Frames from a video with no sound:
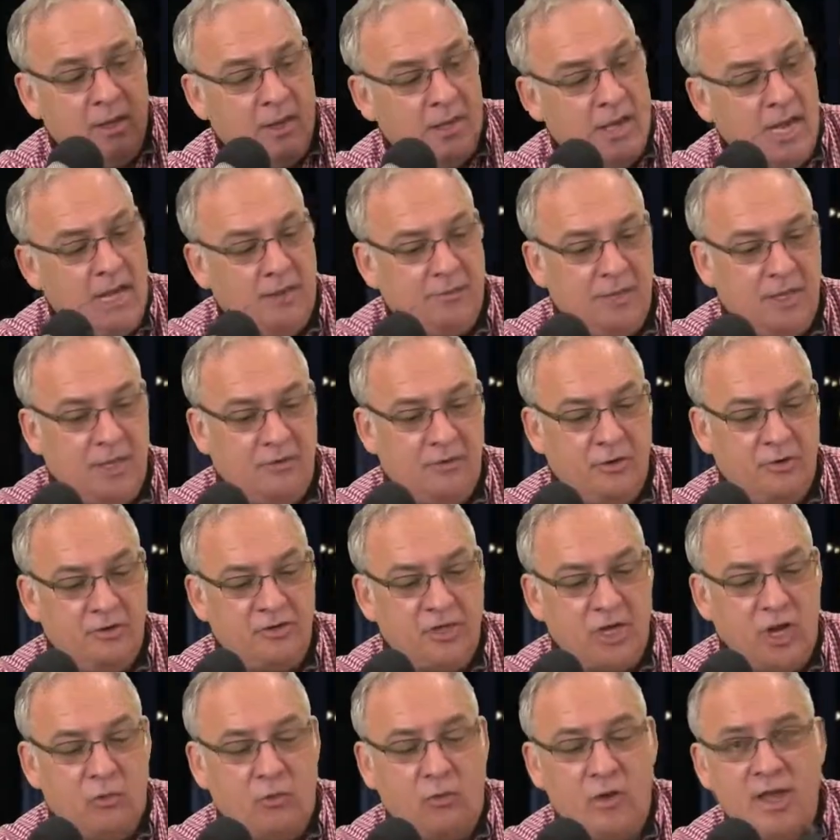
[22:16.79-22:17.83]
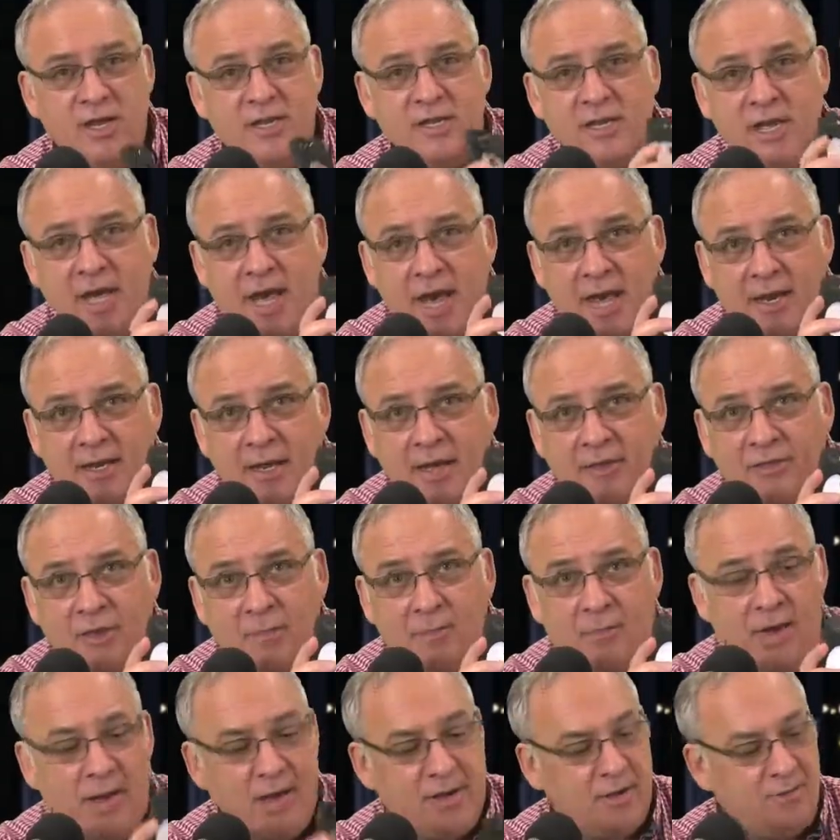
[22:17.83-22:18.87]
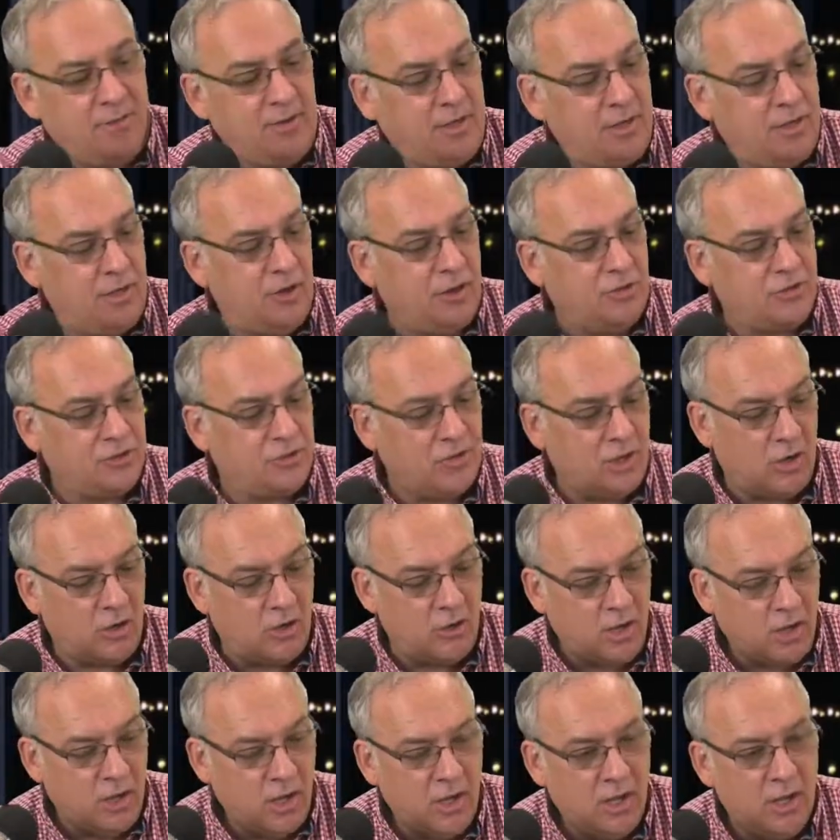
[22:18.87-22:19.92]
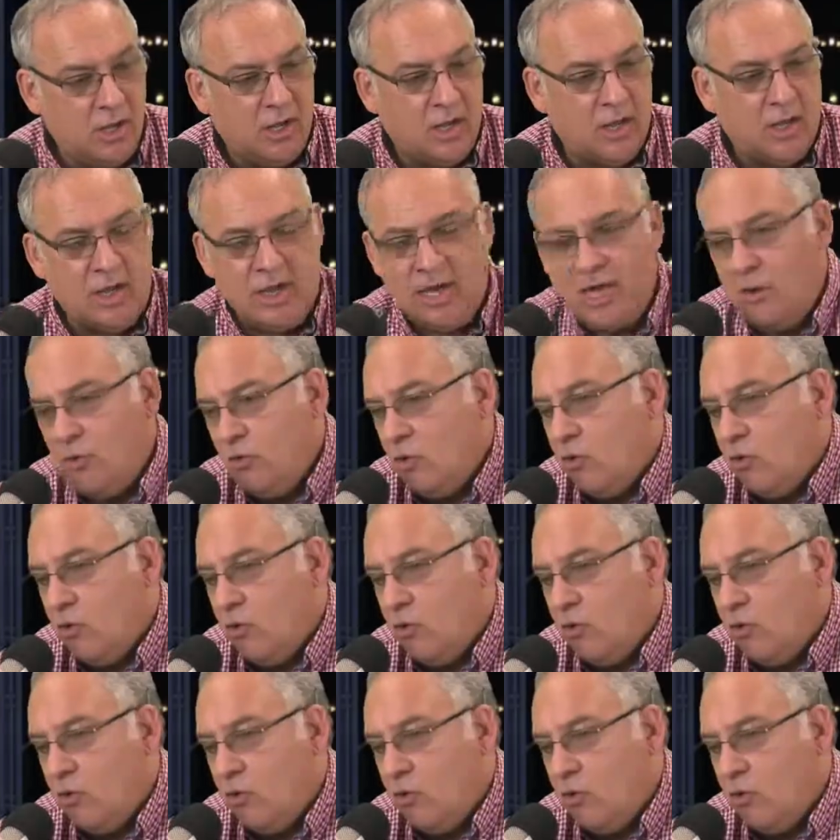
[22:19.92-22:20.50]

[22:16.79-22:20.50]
and then there's a red dot on the bottom here. So I will